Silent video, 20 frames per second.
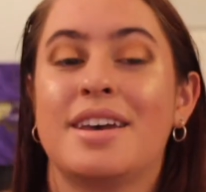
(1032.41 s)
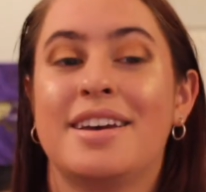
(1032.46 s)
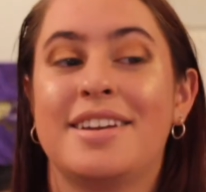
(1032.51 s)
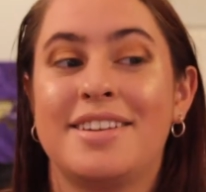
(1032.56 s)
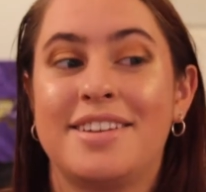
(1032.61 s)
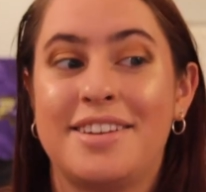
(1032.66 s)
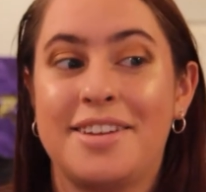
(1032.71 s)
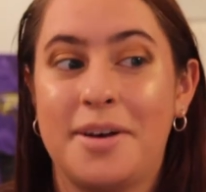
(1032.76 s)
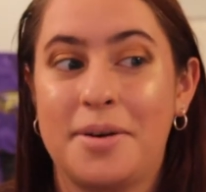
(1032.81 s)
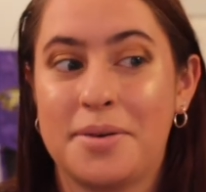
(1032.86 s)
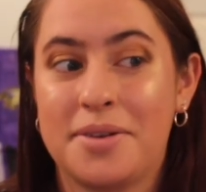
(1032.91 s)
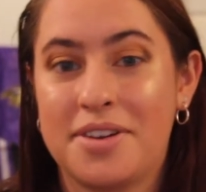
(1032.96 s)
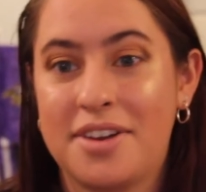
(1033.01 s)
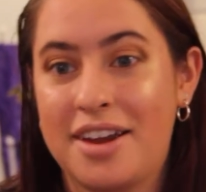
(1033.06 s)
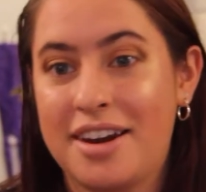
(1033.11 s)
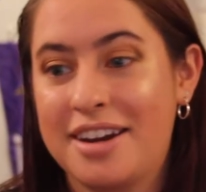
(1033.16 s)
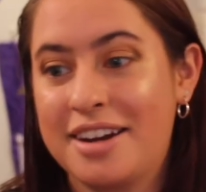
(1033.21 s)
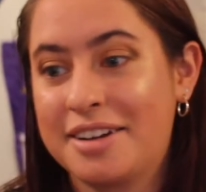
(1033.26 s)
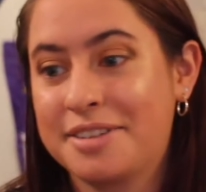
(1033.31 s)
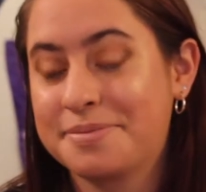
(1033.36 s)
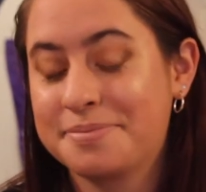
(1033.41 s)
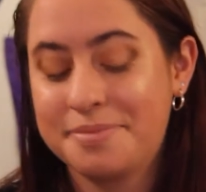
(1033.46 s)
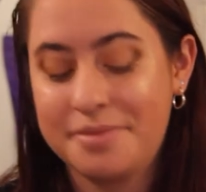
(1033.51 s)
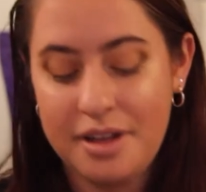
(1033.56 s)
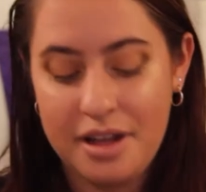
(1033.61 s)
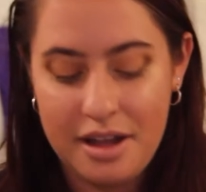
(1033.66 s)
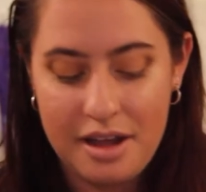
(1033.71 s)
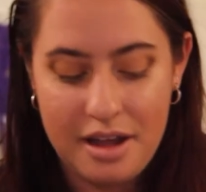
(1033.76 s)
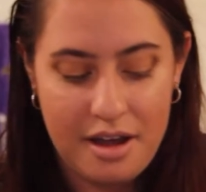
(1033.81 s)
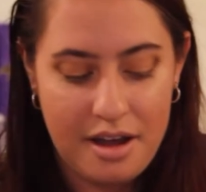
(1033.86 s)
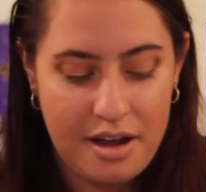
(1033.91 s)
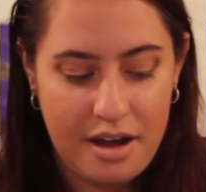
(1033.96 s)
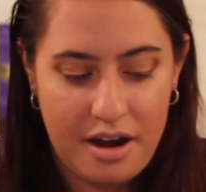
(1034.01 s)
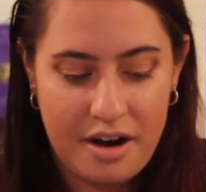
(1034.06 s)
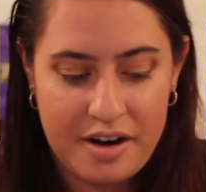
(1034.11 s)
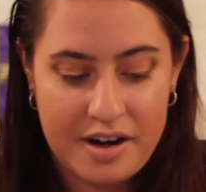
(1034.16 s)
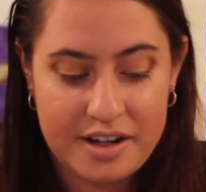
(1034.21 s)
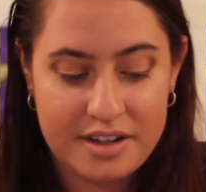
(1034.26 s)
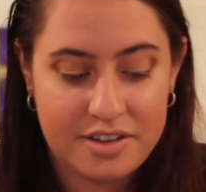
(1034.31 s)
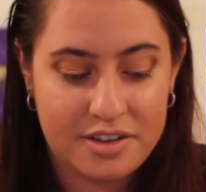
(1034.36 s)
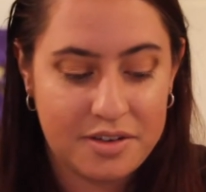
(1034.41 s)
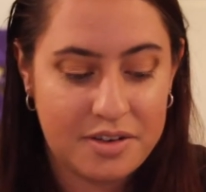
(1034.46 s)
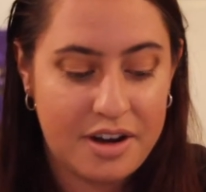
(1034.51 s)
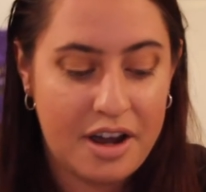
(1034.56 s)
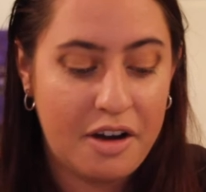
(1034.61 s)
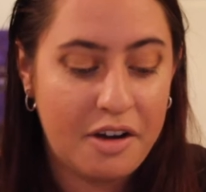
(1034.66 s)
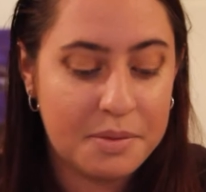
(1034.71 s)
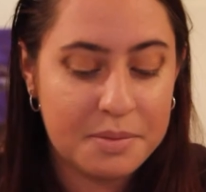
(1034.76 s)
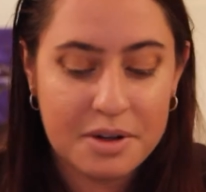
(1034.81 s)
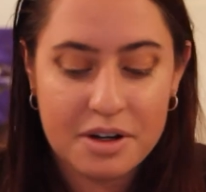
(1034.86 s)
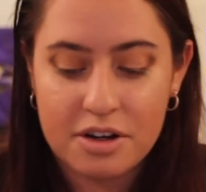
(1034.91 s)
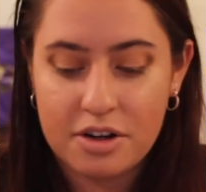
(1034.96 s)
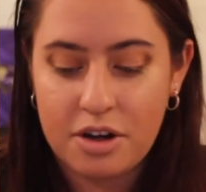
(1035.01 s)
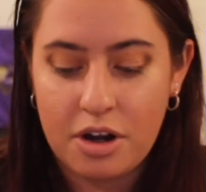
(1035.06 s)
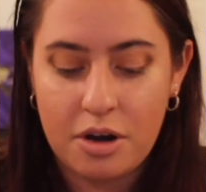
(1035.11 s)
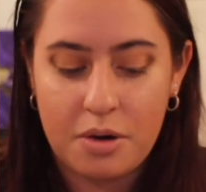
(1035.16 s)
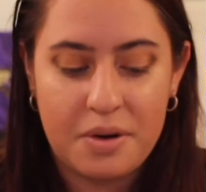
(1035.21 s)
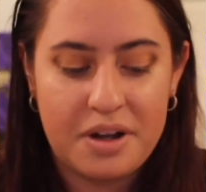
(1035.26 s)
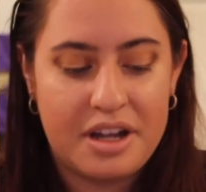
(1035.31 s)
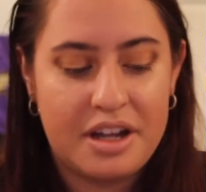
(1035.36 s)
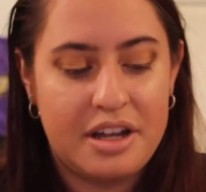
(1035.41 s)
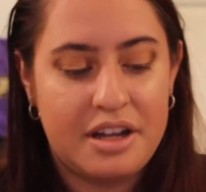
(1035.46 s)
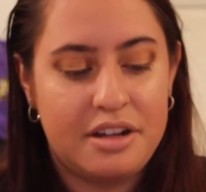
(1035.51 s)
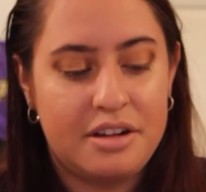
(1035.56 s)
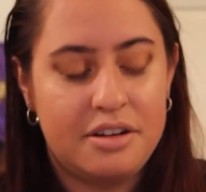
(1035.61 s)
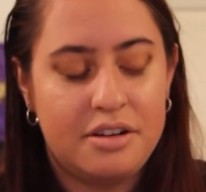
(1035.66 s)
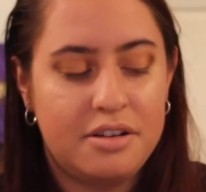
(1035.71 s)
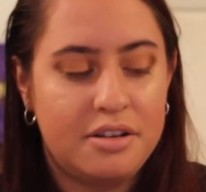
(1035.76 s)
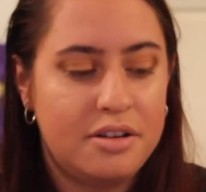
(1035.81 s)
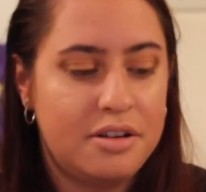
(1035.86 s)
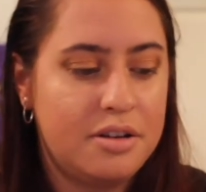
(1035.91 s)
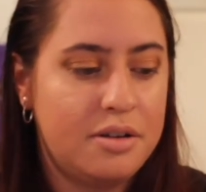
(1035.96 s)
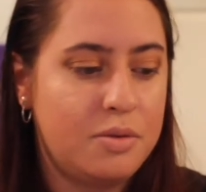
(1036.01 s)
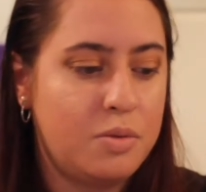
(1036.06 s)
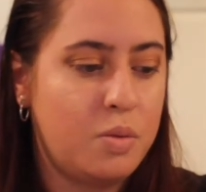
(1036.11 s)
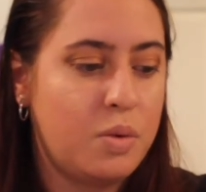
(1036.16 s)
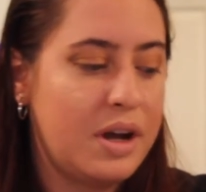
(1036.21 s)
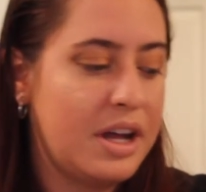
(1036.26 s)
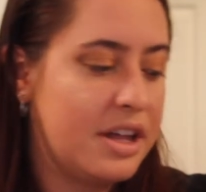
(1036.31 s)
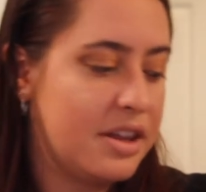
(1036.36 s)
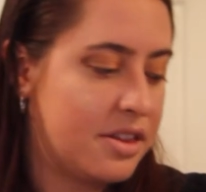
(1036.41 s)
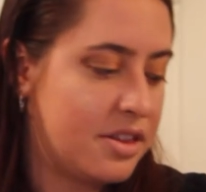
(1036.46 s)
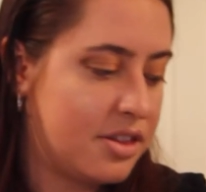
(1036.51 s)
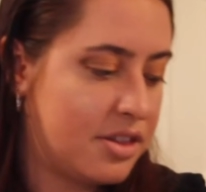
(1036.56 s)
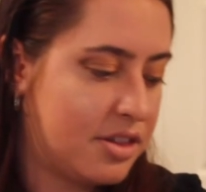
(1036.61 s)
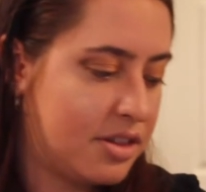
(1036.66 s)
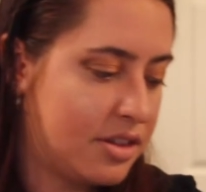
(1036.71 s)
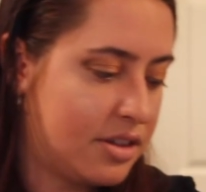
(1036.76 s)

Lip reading: So stunning. Alright, so now I'm gonna go in with,